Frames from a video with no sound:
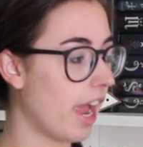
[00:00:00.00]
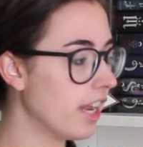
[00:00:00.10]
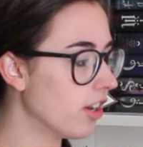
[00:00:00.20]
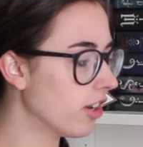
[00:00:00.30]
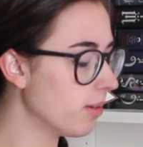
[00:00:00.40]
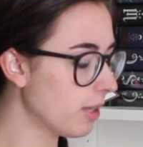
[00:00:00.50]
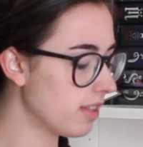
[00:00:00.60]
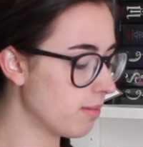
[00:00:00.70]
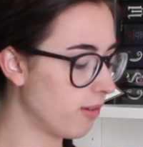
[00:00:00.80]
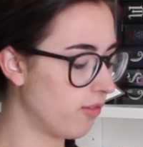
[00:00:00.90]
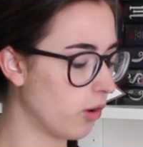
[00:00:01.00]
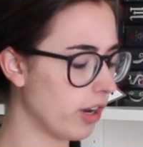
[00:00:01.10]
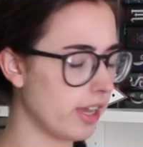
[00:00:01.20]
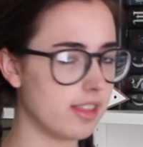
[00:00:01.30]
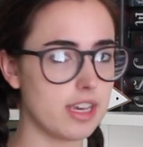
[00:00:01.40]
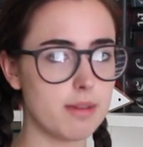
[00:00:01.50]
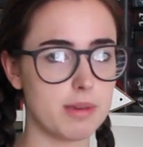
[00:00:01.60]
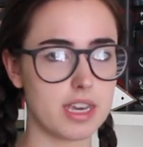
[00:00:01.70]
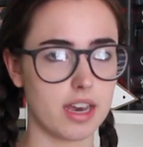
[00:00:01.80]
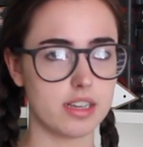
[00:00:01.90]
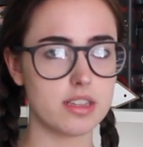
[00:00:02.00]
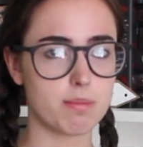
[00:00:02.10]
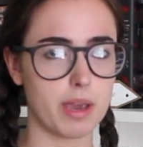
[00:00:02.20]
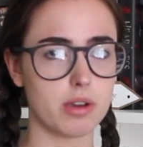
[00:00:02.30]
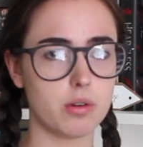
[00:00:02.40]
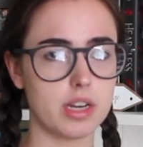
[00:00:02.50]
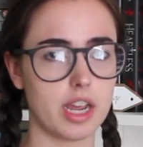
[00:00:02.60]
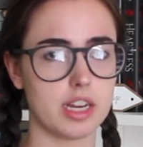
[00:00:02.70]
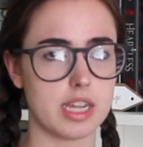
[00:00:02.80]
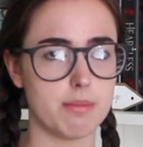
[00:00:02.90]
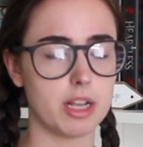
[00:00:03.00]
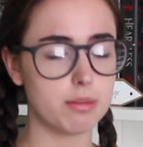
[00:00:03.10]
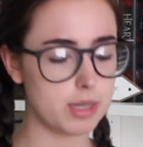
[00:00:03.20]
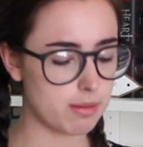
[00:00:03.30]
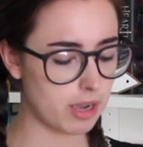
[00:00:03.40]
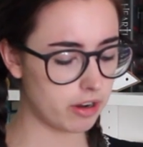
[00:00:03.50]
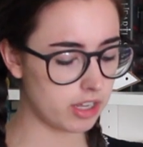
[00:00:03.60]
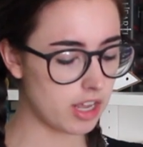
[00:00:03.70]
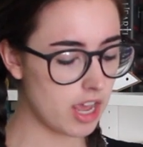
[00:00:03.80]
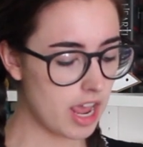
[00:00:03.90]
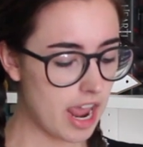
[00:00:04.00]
I had heard about this before, I think because Penguin had emailed me about it,